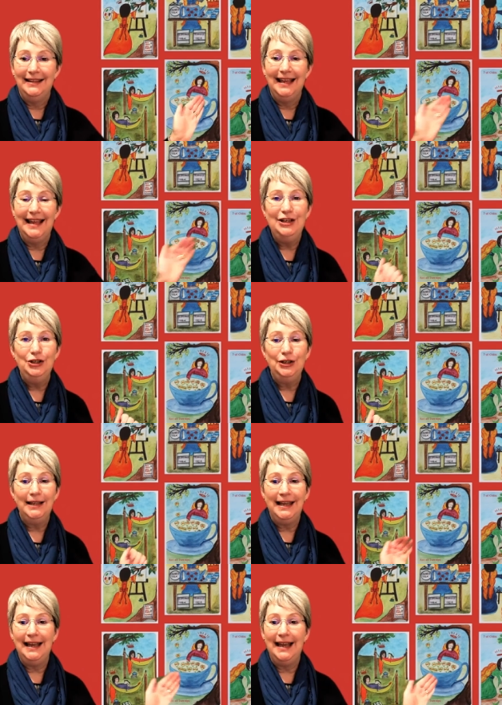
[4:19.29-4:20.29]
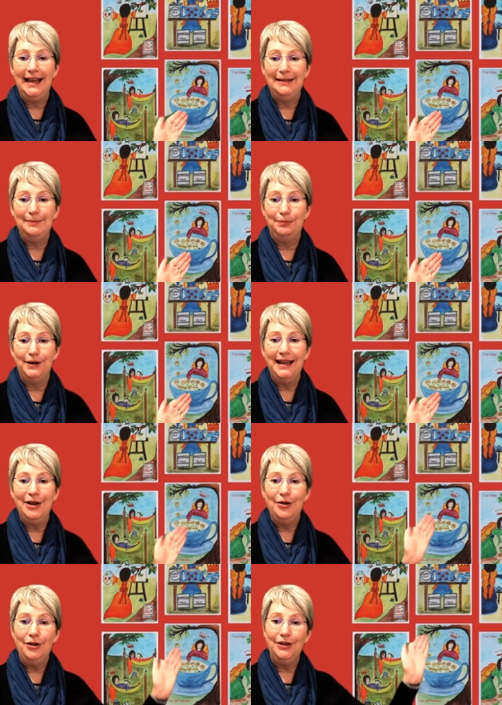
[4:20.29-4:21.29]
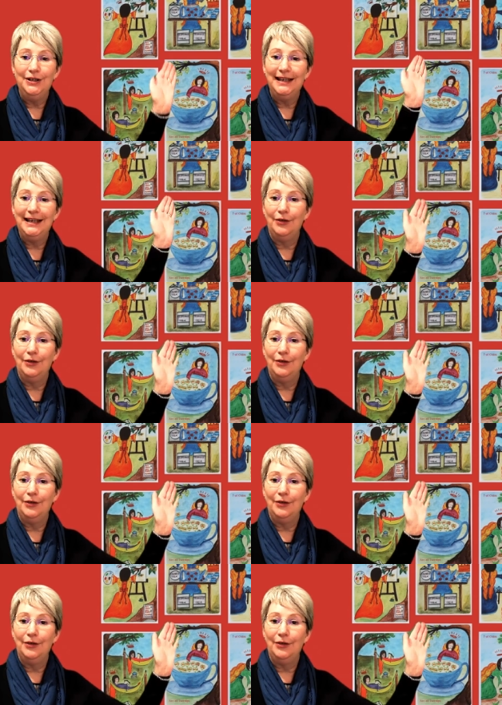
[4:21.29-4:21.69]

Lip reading: The angel here is bringing all those in.